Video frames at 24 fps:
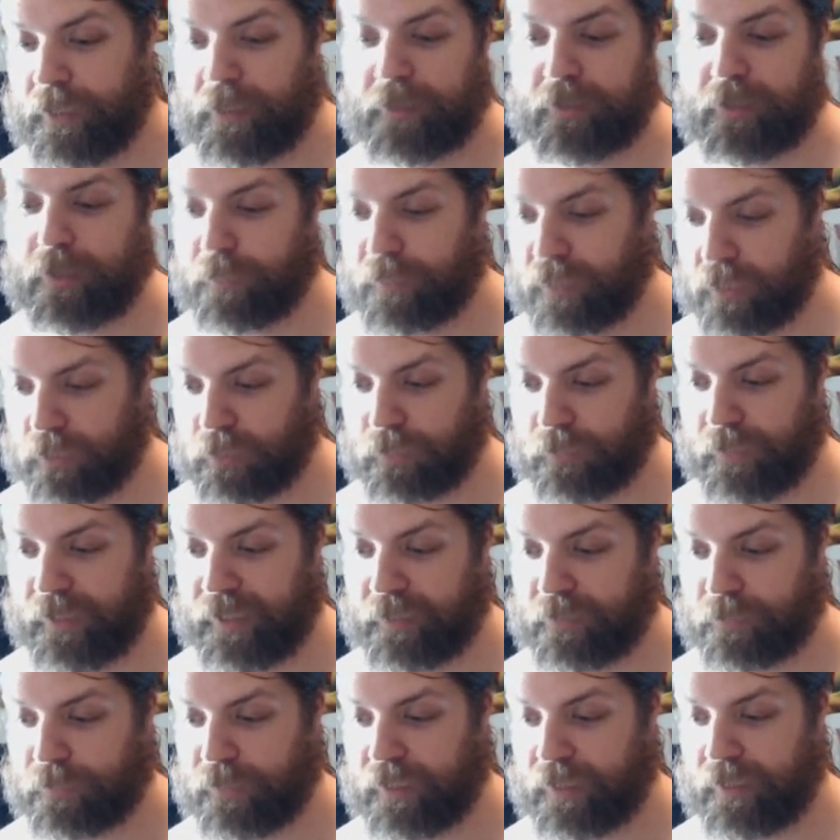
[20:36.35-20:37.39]
We got the
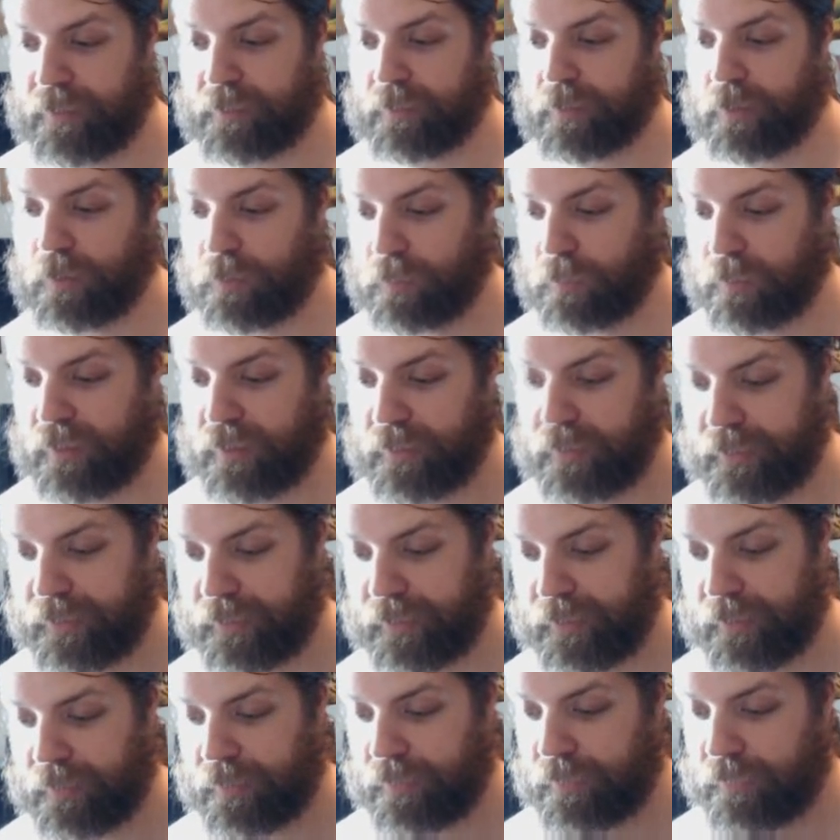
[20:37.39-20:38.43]
Bushwhacks, we got Kogla
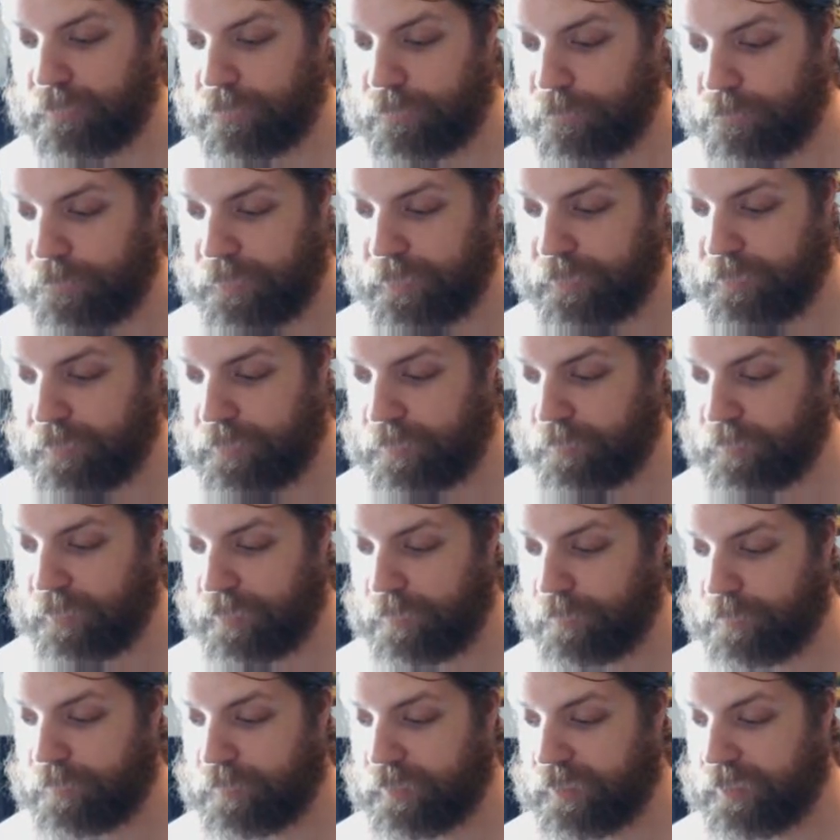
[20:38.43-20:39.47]
that can fight
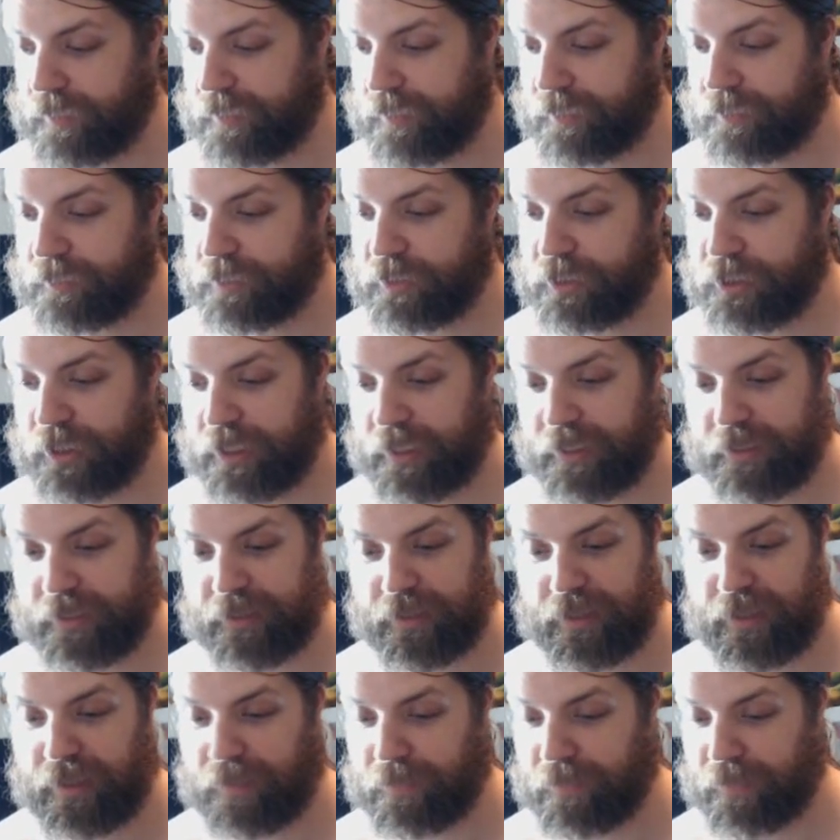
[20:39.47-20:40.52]
something, but there's
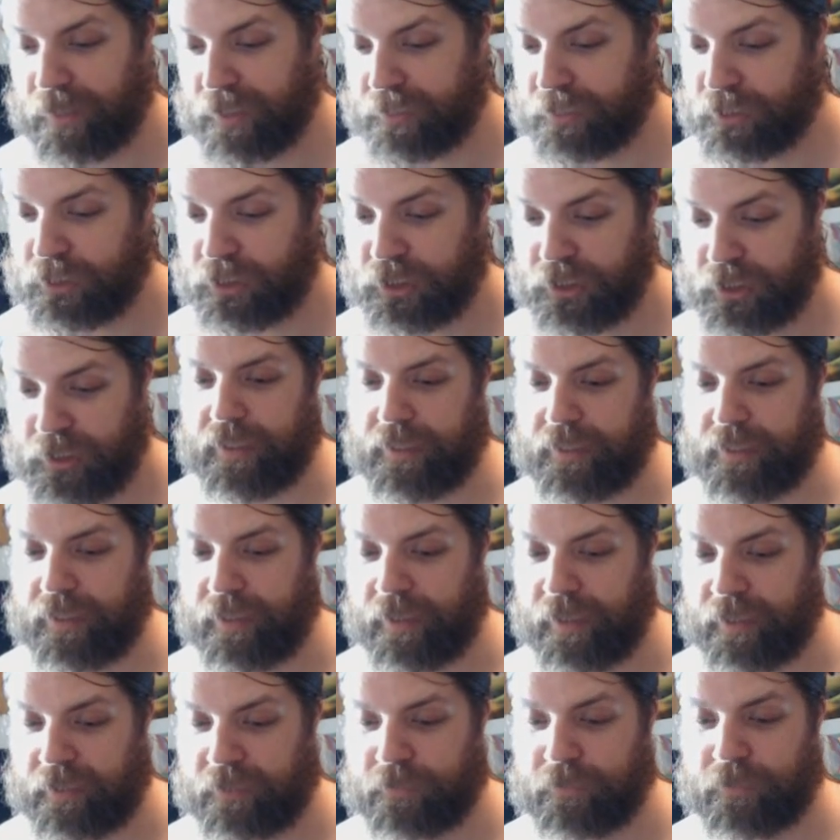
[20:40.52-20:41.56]
just not much
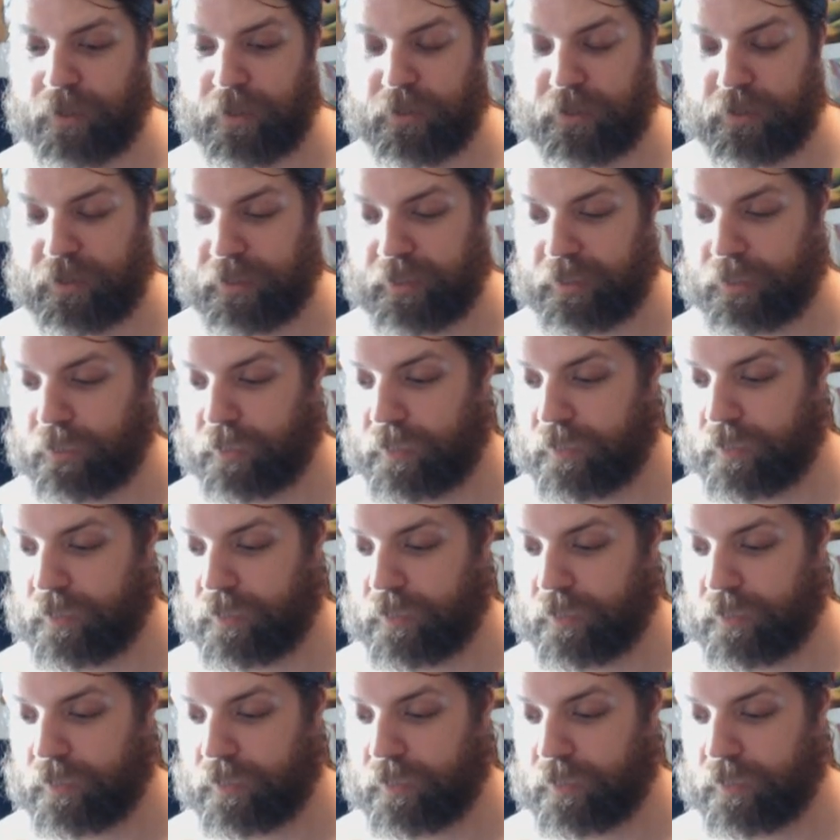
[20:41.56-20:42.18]
as far as like